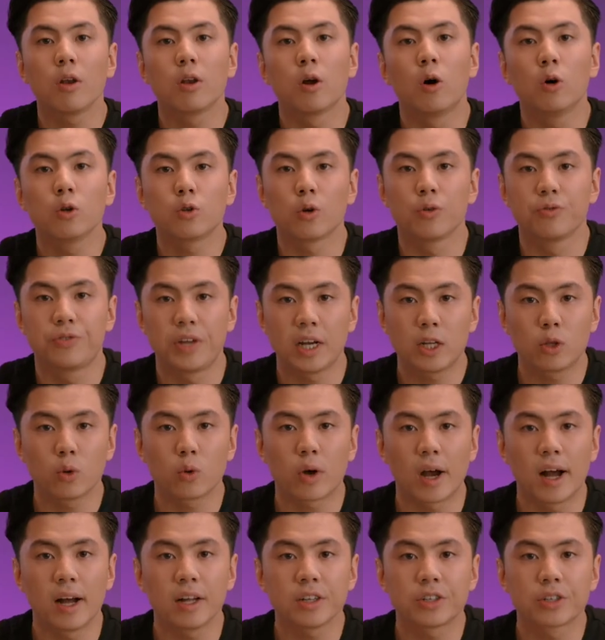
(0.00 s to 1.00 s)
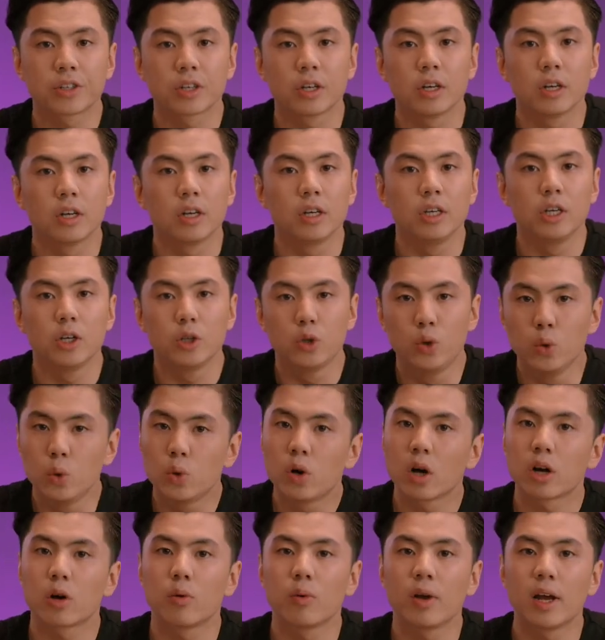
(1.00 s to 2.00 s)
note on TikTok ads, you do
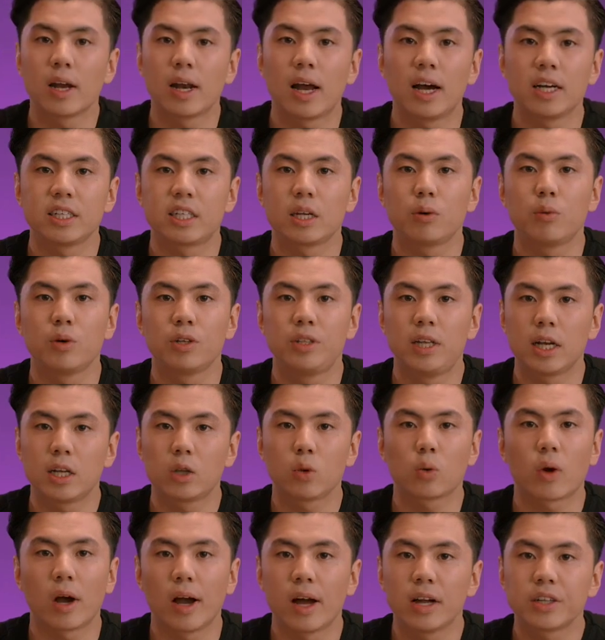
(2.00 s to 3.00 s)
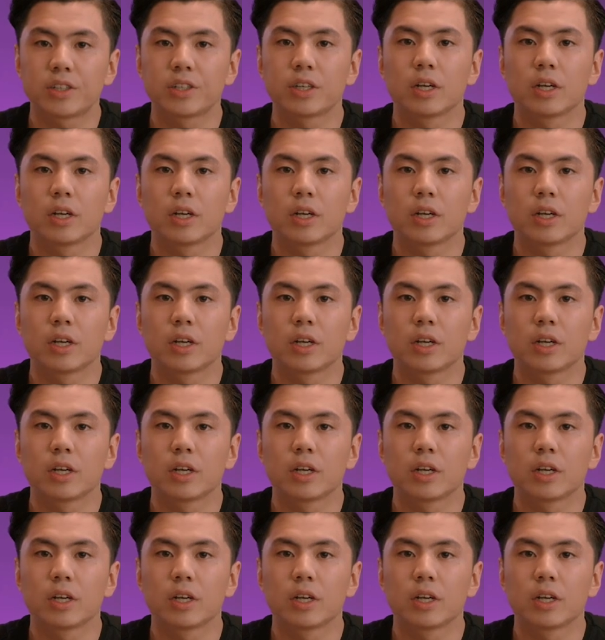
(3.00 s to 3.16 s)
gotta realize that with TikTok ads,